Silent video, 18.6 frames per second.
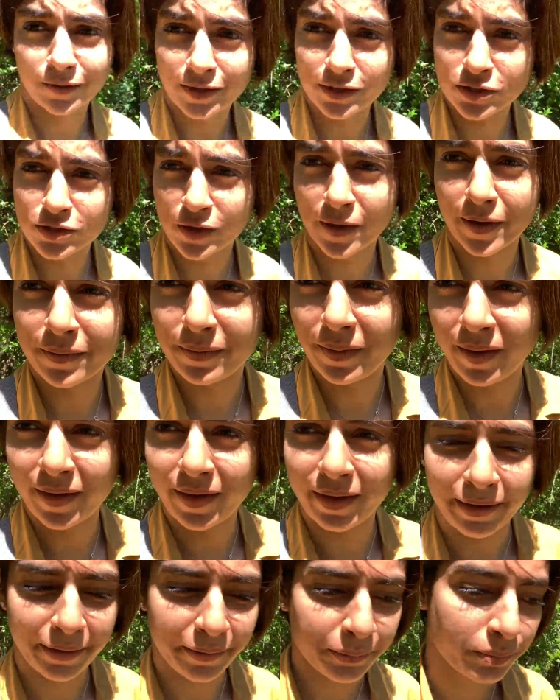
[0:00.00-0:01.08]
to enjoy
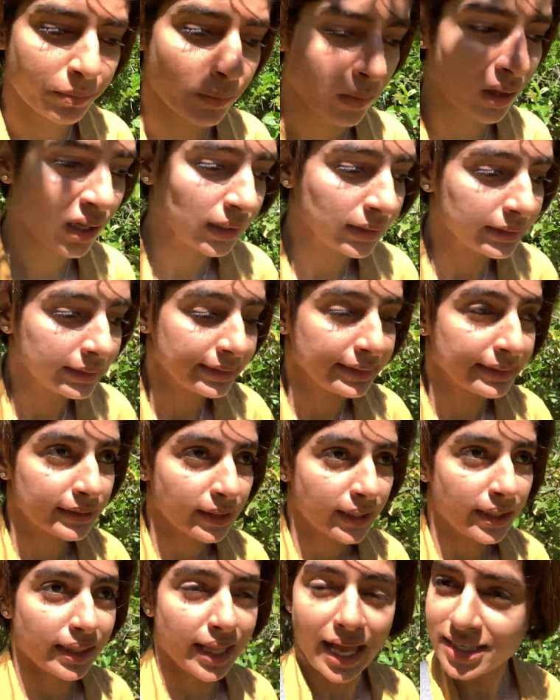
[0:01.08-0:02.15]
my
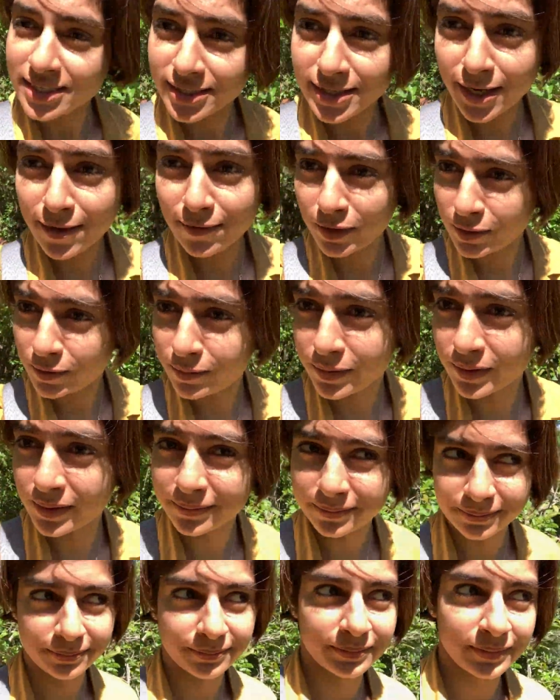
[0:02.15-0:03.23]
last day with,
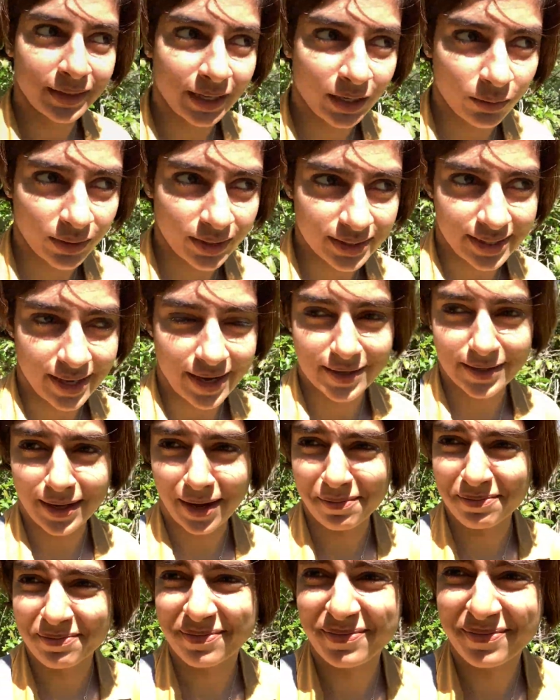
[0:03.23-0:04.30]
I don't want to say his
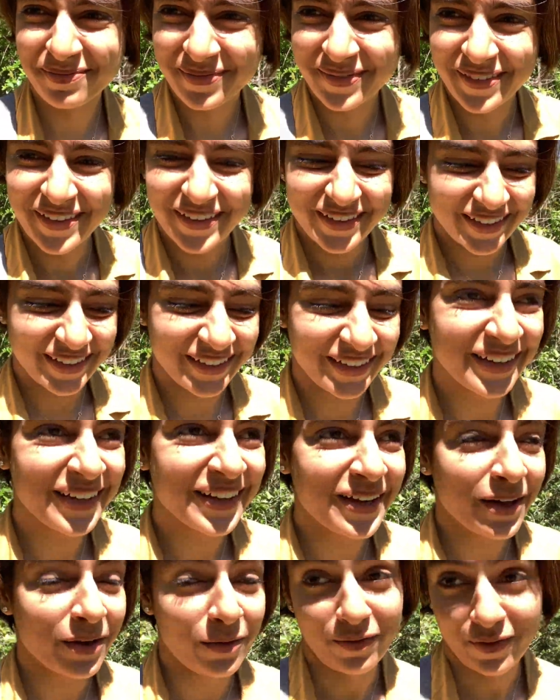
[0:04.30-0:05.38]
name,
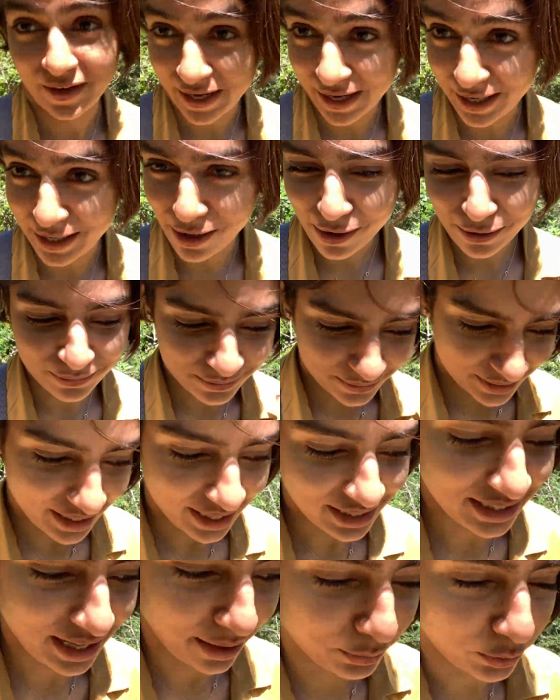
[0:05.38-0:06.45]
Virgilio.
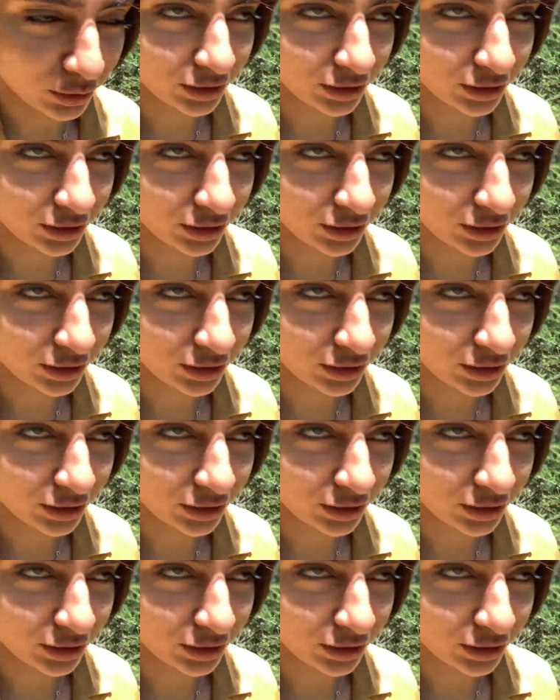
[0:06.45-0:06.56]
Sige, sinabi